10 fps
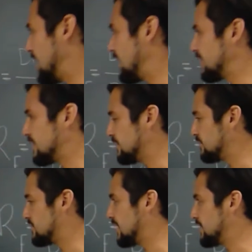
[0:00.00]
now that
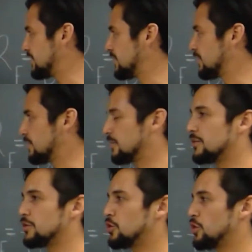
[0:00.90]
you've done your
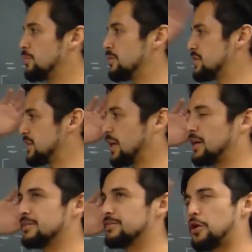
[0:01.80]

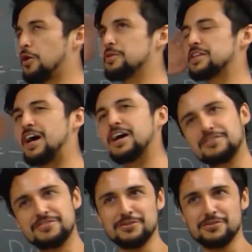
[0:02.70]

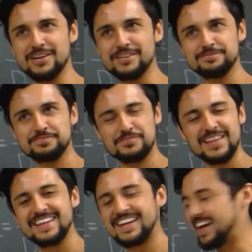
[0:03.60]
chromatography run
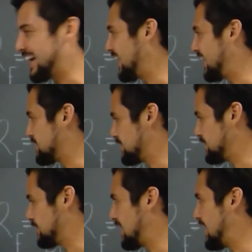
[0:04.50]
and
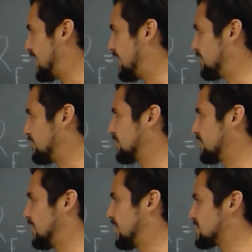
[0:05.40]
you have
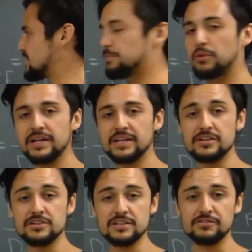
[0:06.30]
separated
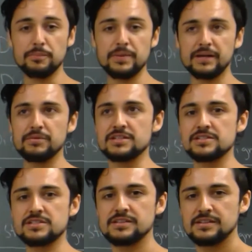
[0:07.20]
your different
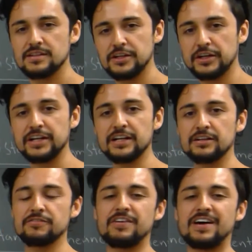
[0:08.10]
pigments, you're going
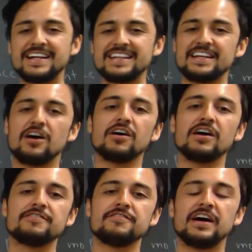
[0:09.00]
to find the
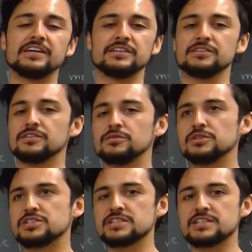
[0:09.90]
RF value,
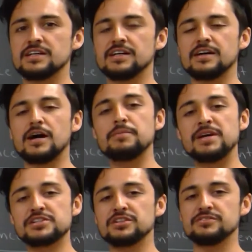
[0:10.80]
which is a
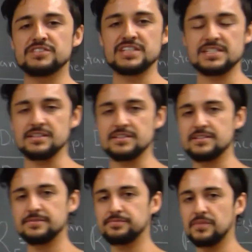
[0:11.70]
measure of
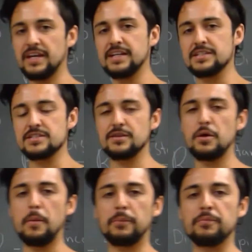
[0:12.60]
distance, and it's
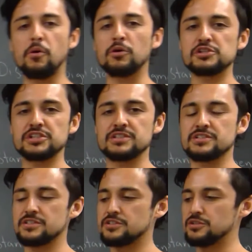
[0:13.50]

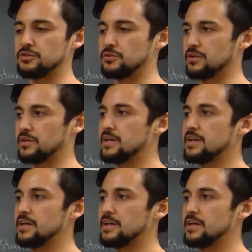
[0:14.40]
proportioned to